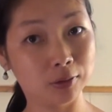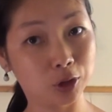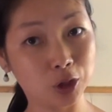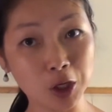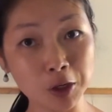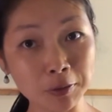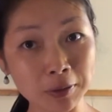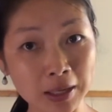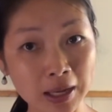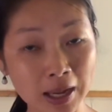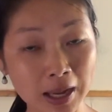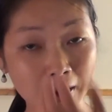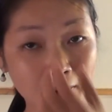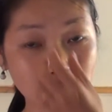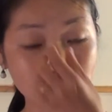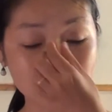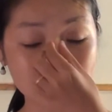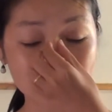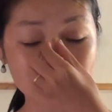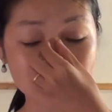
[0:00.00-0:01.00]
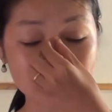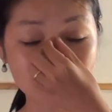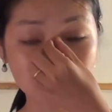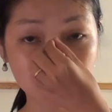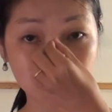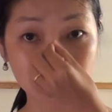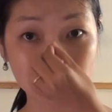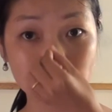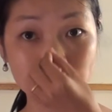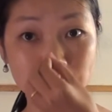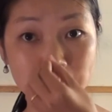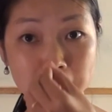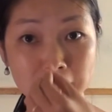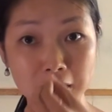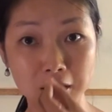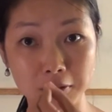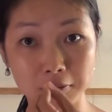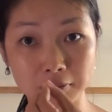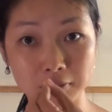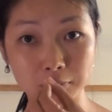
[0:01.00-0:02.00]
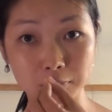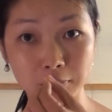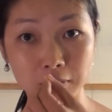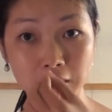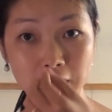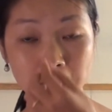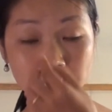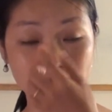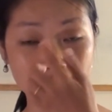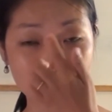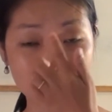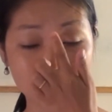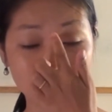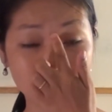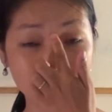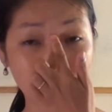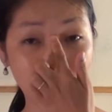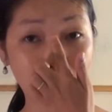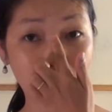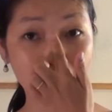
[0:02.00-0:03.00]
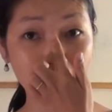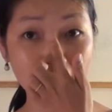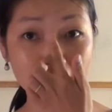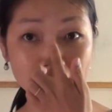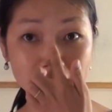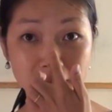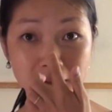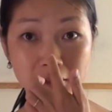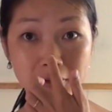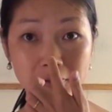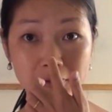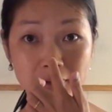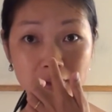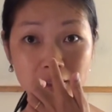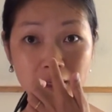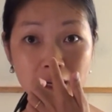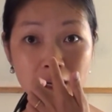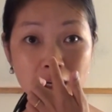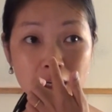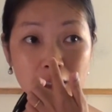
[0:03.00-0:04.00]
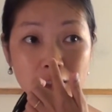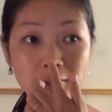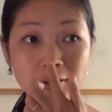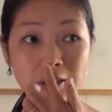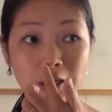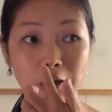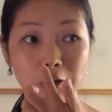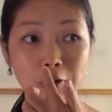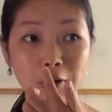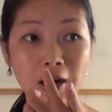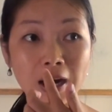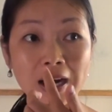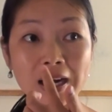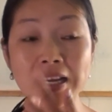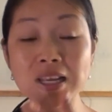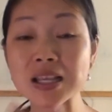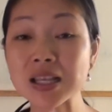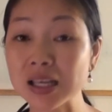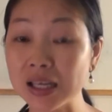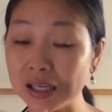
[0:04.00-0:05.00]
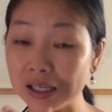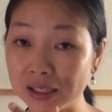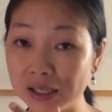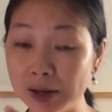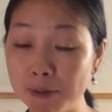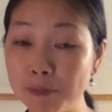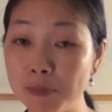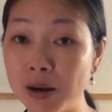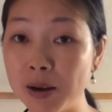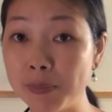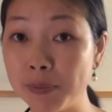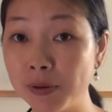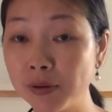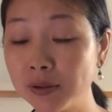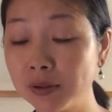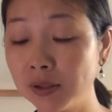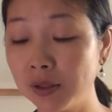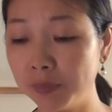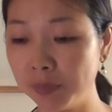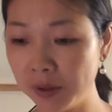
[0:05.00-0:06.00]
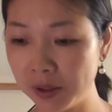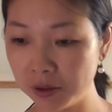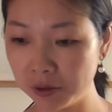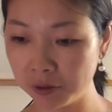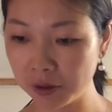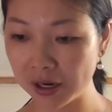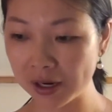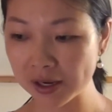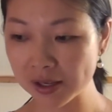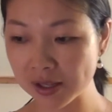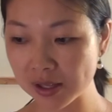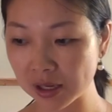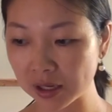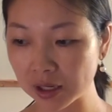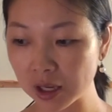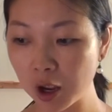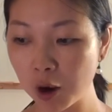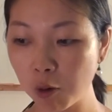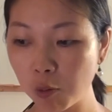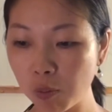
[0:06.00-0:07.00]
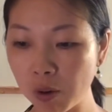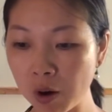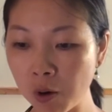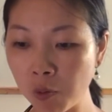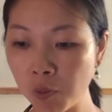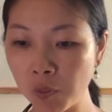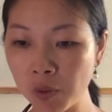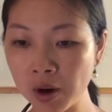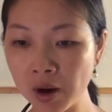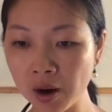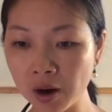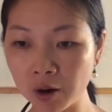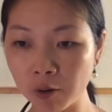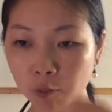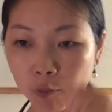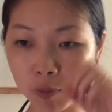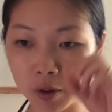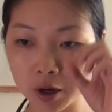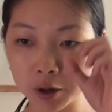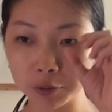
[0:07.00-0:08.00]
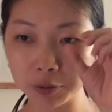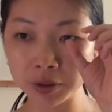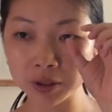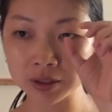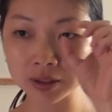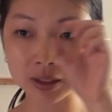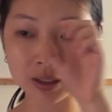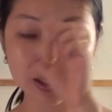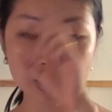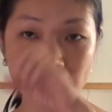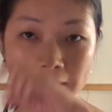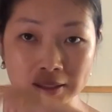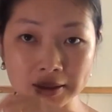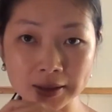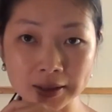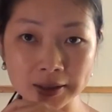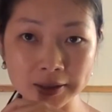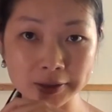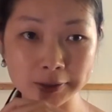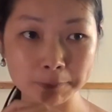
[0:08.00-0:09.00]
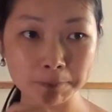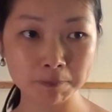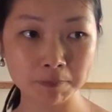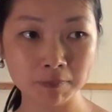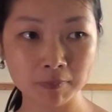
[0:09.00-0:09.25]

don't have the straight nose, we only have the flat nose. So I think, in my personal opinion, I think when we are wearing the glasses,